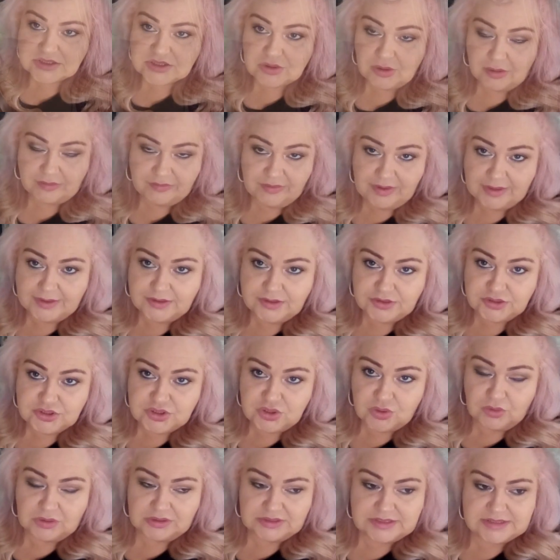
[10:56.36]
so I've had a
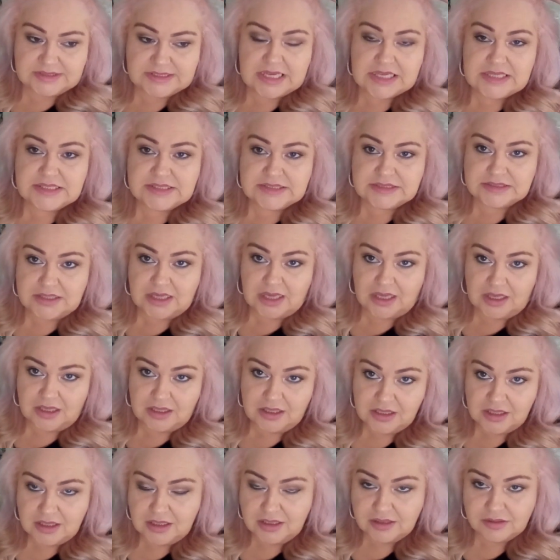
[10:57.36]
total disaster.
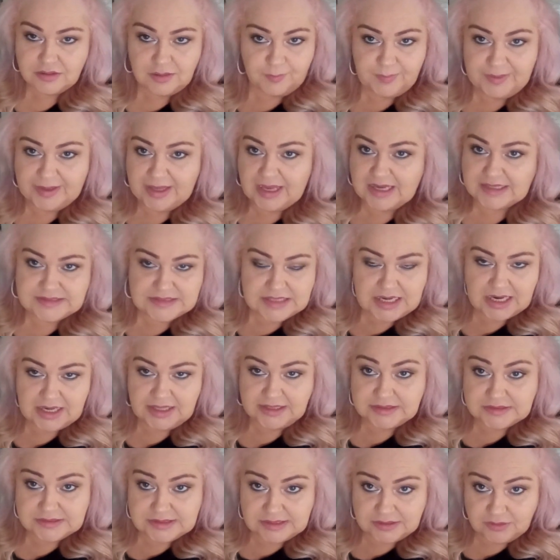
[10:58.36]
The beard dye
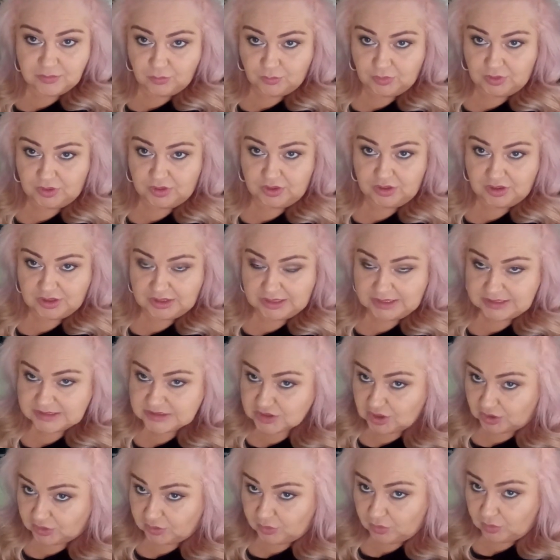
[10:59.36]
didn't work. It's got